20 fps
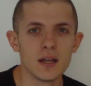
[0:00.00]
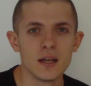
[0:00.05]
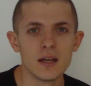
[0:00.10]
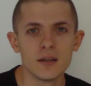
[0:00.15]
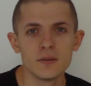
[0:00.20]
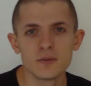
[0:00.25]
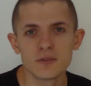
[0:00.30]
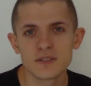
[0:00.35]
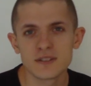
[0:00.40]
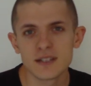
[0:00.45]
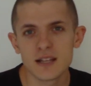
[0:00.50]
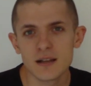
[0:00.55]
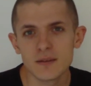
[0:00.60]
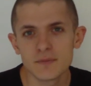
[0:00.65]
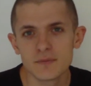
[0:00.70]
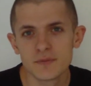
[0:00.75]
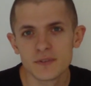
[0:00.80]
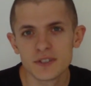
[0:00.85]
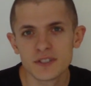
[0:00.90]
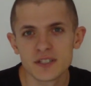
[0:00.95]
Hey, what's
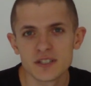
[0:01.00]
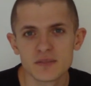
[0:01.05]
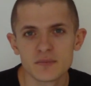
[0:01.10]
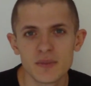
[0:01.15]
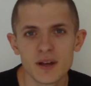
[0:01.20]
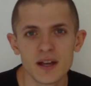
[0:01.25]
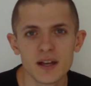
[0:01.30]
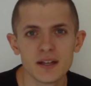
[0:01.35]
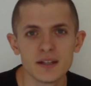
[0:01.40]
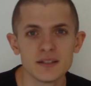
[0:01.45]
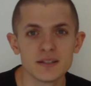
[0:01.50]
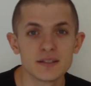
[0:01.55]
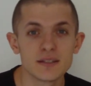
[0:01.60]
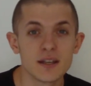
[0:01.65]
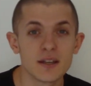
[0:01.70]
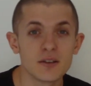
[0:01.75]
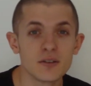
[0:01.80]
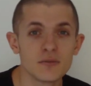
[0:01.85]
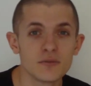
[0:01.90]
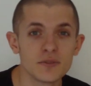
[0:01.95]
up? This is my
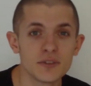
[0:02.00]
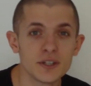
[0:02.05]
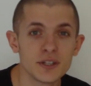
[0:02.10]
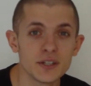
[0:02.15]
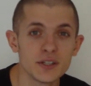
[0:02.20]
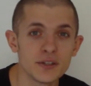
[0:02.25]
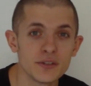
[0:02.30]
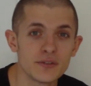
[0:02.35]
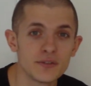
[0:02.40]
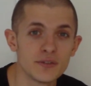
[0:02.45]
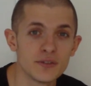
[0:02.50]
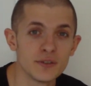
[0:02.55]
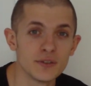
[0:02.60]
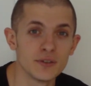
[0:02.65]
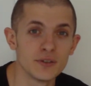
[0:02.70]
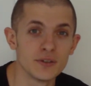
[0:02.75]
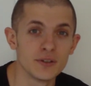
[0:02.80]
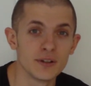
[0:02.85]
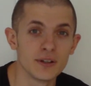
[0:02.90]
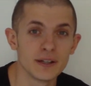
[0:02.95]
second video
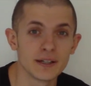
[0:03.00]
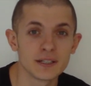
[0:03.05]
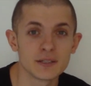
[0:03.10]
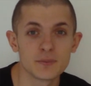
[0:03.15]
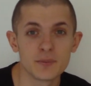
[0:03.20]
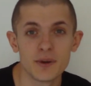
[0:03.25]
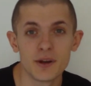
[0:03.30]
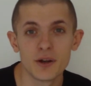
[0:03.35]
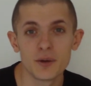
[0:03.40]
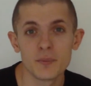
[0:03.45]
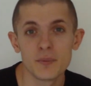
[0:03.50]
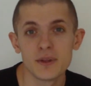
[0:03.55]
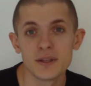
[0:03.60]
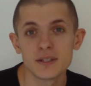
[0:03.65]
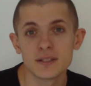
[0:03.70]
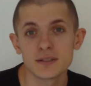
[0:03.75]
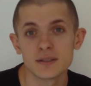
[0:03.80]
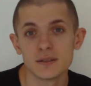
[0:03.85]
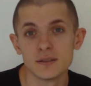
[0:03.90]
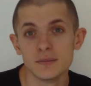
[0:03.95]
for
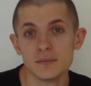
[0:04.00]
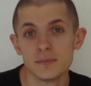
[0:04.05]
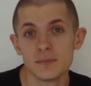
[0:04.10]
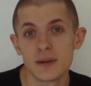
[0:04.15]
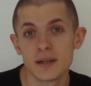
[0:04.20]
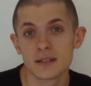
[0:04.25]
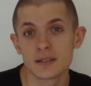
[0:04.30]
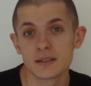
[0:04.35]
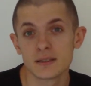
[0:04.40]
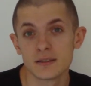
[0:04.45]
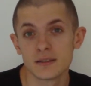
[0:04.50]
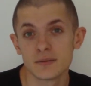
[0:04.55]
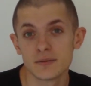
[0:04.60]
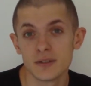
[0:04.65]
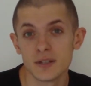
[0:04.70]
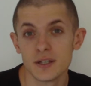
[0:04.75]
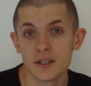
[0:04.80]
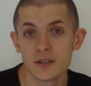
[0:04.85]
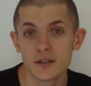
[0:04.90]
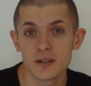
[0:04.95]
experiments in
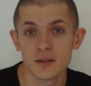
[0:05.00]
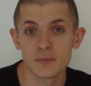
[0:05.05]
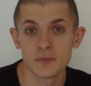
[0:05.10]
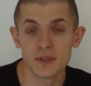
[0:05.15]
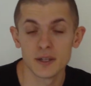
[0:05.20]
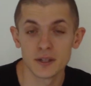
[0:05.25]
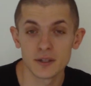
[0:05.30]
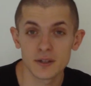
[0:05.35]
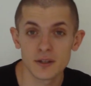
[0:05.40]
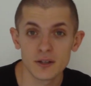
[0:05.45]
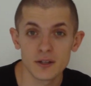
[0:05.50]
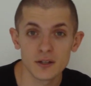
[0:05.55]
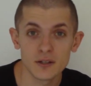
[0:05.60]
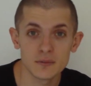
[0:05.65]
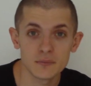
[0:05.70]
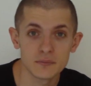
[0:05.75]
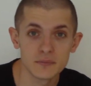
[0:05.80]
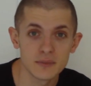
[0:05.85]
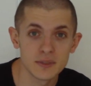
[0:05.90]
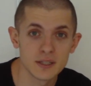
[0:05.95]

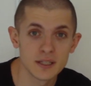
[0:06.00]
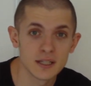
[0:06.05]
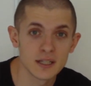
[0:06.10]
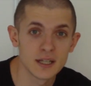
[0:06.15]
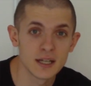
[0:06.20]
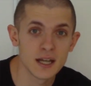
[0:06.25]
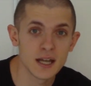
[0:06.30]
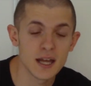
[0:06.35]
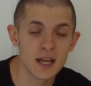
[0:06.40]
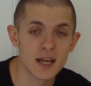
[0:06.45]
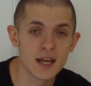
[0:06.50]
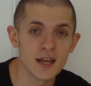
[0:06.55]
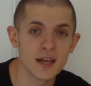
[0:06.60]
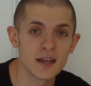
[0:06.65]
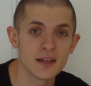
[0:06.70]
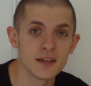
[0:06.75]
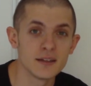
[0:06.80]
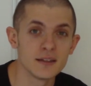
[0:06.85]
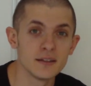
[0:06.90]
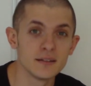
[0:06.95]
passiveincome.com,
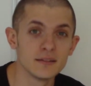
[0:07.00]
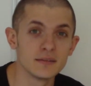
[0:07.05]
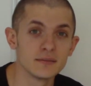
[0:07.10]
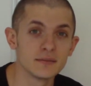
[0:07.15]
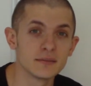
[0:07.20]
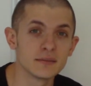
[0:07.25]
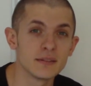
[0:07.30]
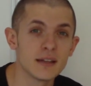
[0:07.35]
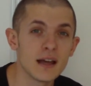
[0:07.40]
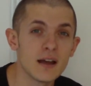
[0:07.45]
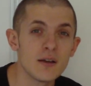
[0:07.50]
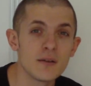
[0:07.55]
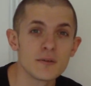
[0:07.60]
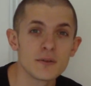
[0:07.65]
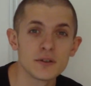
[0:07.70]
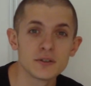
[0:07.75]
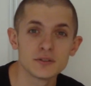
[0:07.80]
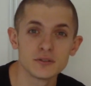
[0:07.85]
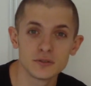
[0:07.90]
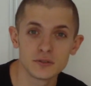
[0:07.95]
and now I'm
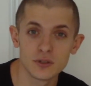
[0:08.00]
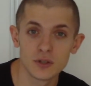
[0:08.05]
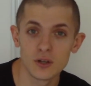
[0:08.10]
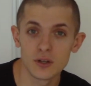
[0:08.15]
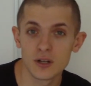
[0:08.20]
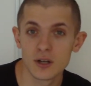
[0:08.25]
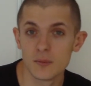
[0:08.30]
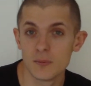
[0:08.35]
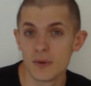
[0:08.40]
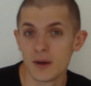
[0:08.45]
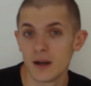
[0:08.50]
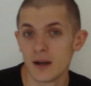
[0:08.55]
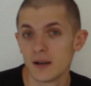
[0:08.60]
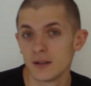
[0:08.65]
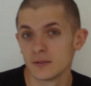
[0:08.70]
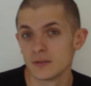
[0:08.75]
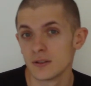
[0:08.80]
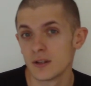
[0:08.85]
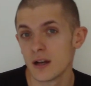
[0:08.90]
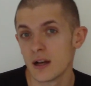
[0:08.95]
going to talk
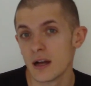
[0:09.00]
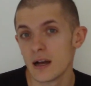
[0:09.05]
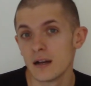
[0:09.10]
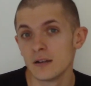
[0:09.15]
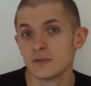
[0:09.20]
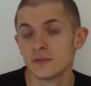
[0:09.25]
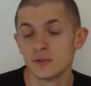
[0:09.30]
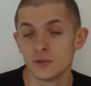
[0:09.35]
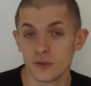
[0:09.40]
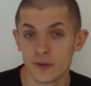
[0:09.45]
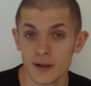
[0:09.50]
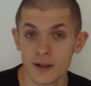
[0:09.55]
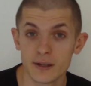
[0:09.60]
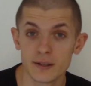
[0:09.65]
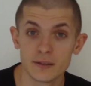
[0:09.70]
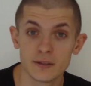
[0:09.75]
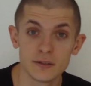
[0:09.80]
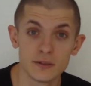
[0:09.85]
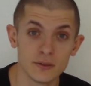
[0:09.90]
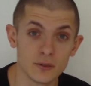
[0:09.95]
about how to
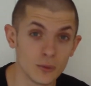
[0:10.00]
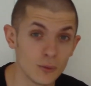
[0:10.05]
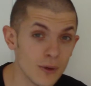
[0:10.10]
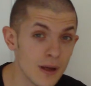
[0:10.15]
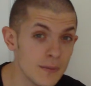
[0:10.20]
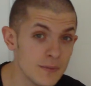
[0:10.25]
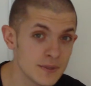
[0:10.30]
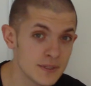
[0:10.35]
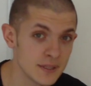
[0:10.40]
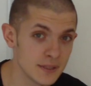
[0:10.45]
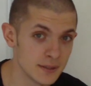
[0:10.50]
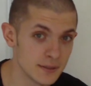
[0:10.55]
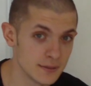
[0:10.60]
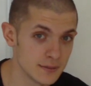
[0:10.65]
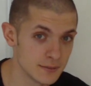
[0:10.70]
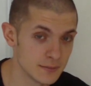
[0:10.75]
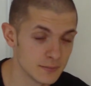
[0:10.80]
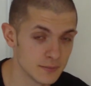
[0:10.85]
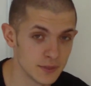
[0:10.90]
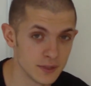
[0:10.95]
rank your
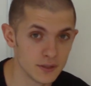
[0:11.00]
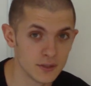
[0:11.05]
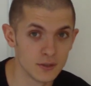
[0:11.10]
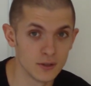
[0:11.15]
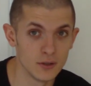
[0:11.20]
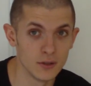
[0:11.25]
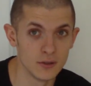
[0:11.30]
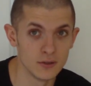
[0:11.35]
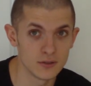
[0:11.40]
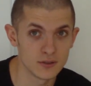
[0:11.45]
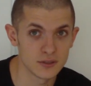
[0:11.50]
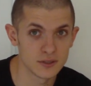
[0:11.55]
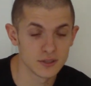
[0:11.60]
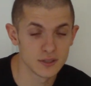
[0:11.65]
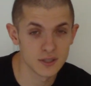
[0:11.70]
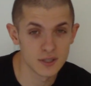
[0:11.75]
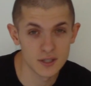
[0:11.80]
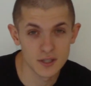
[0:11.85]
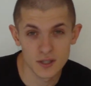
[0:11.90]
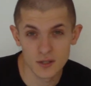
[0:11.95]
websites, because
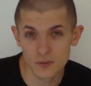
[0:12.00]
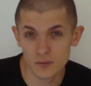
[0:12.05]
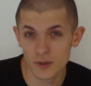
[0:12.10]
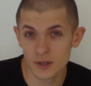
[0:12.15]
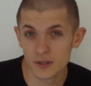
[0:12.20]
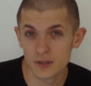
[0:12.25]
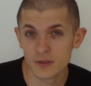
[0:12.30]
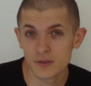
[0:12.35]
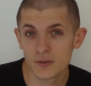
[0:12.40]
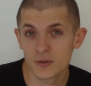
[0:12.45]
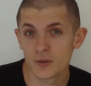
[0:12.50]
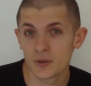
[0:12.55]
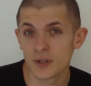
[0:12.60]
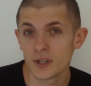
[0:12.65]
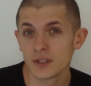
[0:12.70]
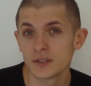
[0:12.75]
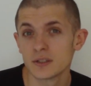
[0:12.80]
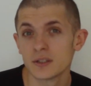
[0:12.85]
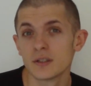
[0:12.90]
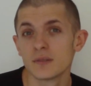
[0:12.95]
when you
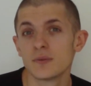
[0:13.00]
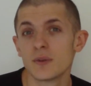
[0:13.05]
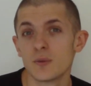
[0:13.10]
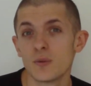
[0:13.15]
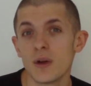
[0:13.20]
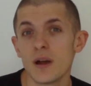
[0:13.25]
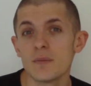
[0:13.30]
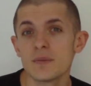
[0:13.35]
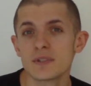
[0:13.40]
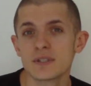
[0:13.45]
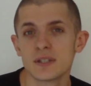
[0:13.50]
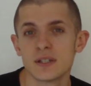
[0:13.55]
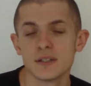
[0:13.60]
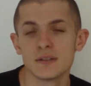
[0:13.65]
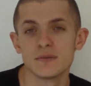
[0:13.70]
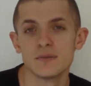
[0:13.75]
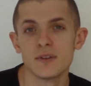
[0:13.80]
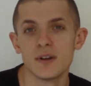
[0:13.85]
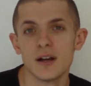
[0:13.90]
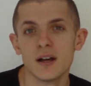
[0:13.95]
created the
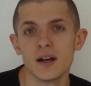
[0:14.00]
website